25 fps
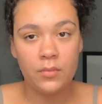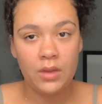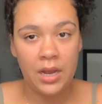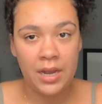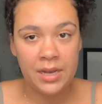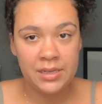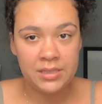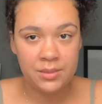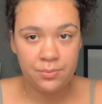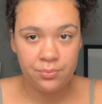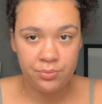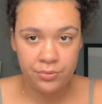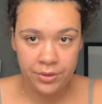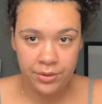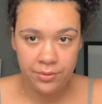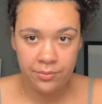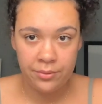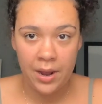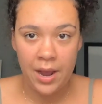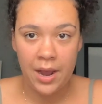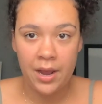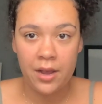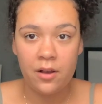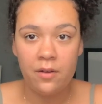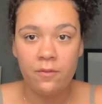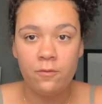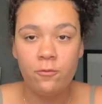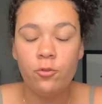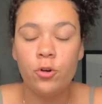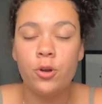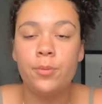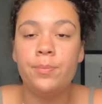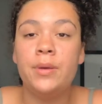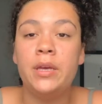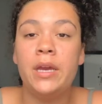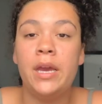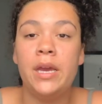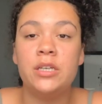as a prereq
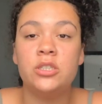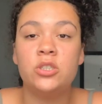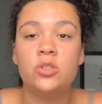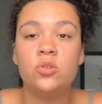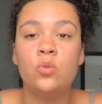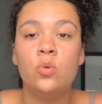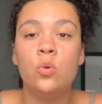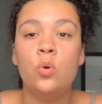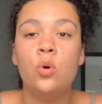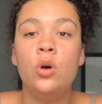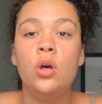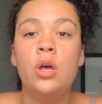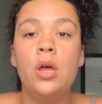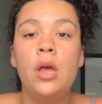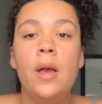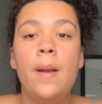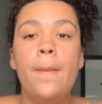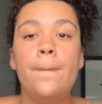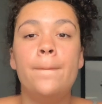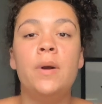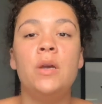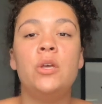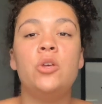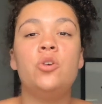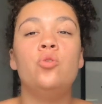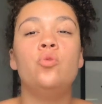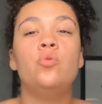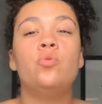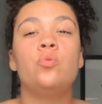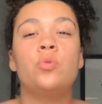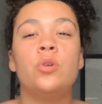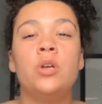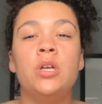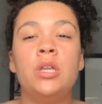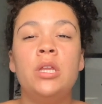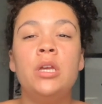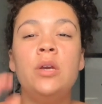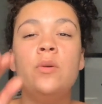for PA school. But you
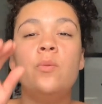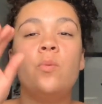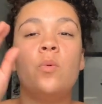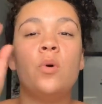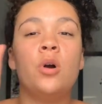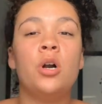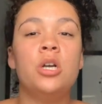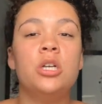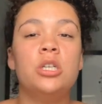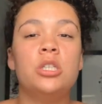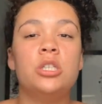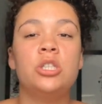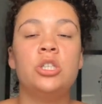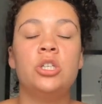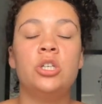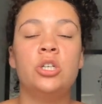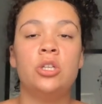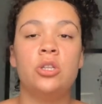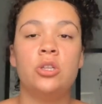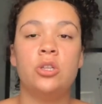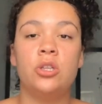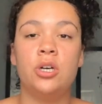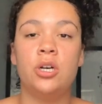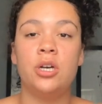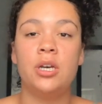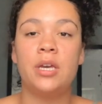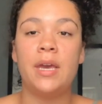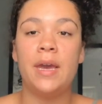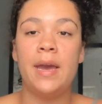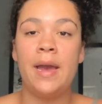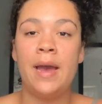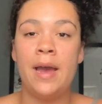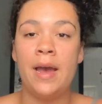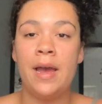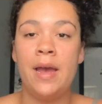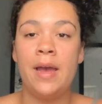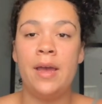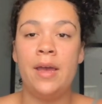really want to look
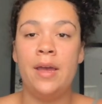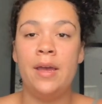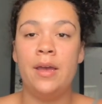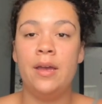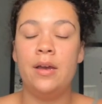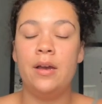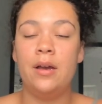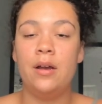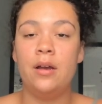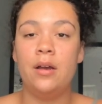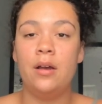at